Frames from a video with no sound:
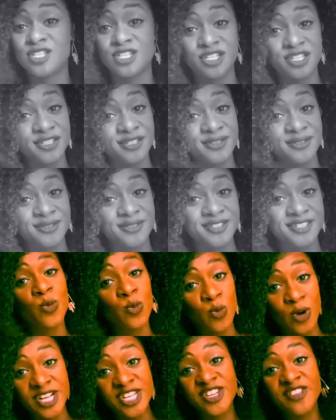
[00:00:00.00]
to use
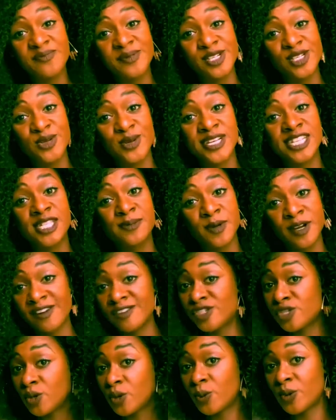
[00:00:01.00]
when you've been doing
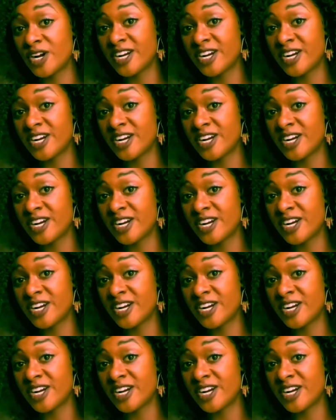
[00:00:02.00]
spiritual